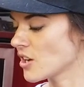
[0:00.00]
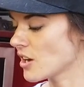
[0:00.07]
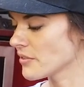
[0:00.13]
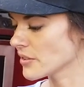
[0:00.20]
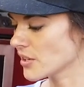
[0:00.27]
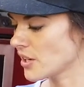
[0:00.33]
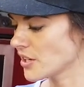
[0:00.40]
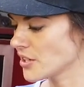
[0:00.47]
this is
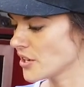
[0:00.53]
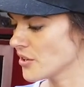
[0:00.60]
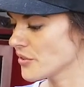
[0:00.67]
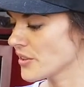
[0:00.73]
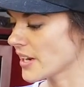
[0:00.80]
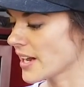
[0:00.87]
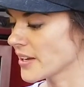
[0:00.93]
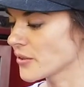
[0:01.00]
an
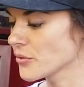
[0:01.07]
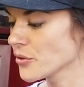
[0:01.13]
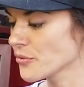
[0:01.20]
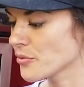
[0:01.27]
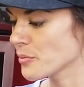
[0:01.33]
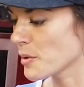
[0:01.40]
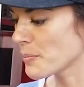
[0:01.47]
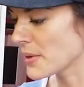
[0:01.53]
avocado that I
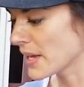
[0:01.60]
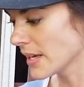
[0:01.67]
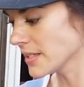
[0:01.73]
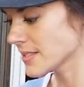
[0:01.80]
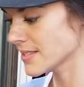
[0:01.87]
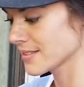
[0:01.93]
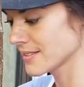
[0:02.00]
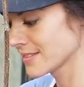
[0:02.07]
grew from a
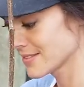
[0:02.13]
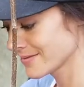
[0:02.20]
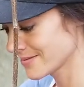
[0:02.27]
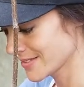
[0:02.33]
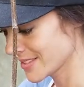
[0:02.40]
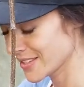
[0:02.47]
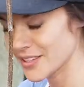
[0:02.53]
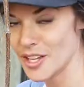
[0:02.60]
pit.
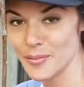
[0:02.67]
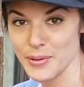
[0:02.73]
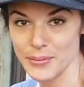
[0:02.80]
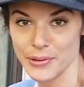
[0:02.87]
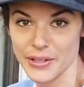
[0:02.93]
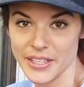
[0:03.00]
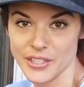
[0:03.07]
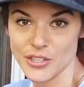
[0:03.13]
A
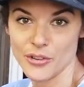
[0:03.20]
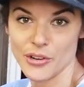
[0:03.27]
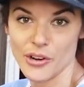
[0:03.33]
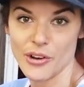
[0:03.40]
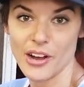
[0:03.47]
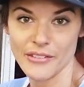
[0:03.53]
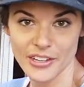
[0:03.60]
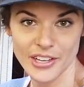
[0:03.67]
lot of people like
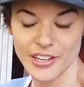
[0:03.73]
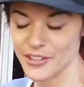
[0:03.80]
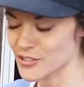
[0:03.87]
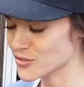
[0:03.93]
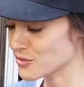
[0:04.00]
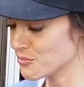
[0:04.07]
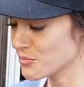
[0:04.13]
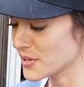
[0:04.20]
to grow
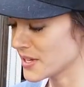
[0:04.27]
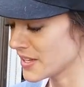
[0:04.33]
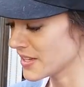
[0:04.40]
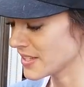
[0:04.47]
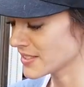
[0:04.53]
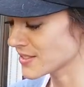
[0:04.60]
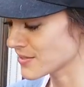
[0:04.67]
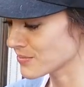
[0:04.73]
avocados from
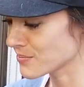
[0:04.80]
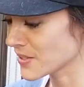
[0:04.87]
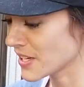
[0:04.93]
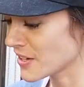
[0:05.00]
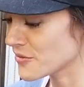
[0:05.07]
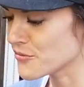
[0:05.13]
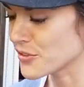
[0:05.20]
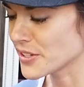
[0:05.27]
pit. It's
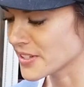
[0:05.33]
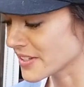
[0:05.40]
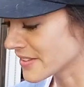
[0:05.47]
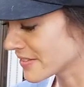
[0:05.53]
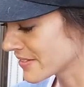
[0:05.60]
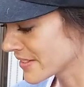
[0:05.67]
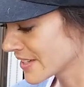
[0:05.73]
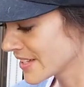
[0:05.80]
kind of
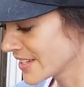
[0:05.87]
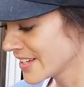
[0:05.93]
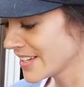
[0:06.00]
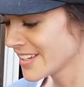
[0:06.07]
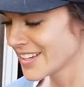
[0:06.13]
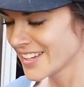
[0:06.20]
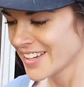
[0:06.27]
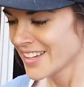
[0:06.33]
fun to,
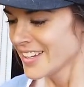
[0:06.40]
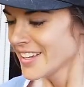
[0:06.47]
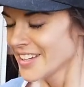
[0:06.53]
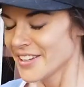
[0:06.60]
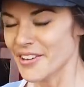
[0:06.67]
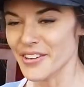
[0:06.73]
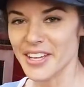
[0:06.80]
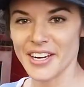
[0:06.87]

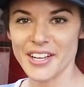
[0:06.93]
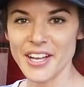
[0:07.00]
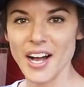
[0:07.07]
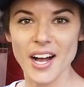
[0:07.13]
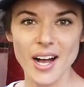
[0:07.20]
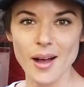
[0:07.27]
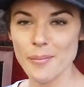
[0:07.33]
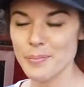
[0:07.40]
you know, get a